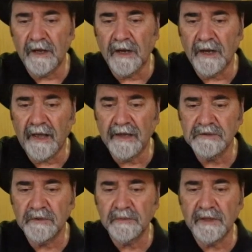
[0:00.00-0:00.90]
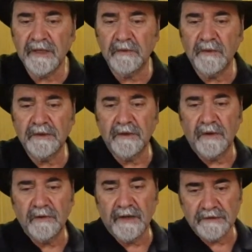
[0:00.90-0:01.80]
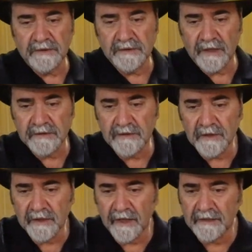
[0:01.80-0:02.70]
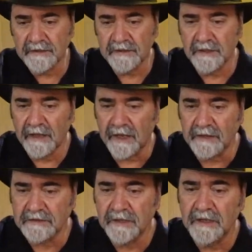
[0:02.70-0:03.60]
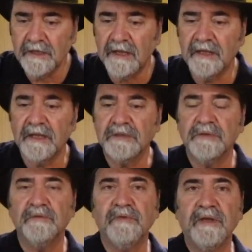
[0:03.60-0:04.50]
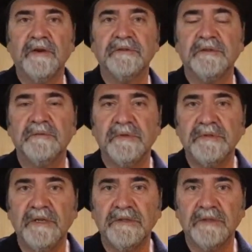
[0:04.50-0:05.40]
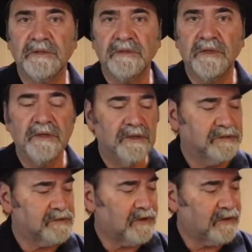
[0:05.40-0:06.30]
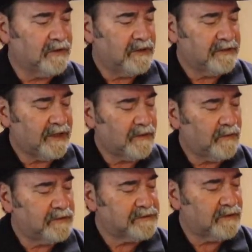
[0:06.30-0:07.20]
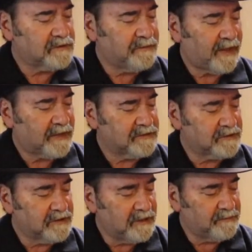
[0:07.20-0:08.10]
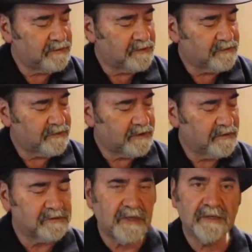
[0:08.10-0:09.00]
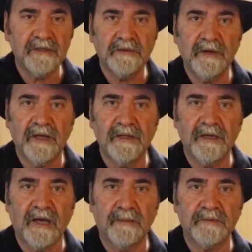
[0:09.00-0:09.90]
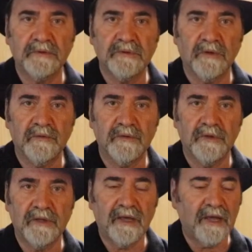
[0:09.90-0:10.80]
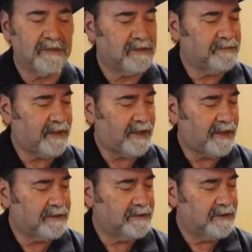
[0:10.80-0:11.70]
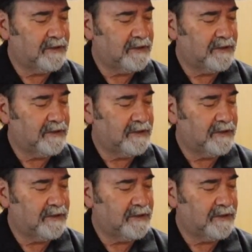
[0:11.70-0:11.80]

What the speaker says: As you're playing one note, as it says, look ahead to the next and get your fingers in position. So that always goes back to keeping your fingers like little helicopters over the landing pad,